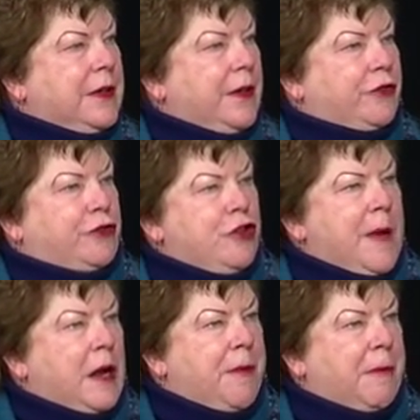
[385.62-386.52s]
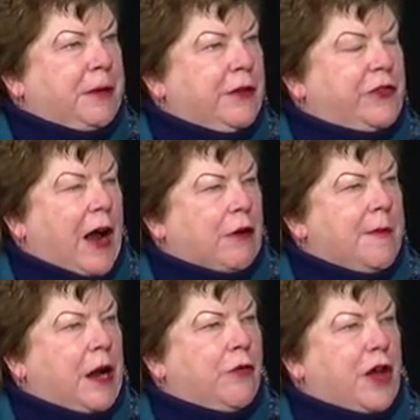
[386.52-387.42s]
There's too many people in
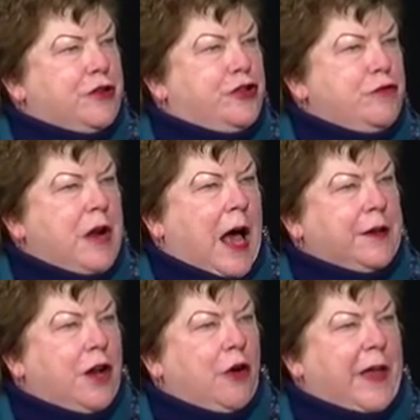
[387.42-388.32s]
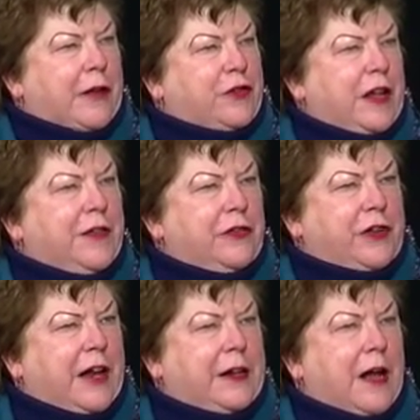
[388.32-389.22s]
Sacramento that do not know that's in the
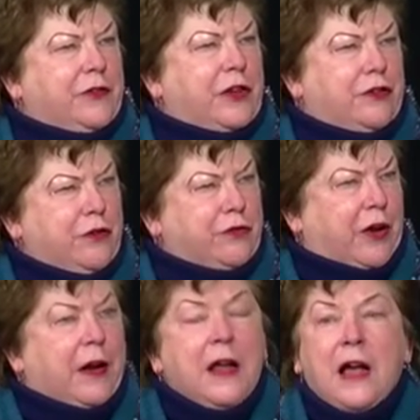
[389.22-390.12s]
state constitution,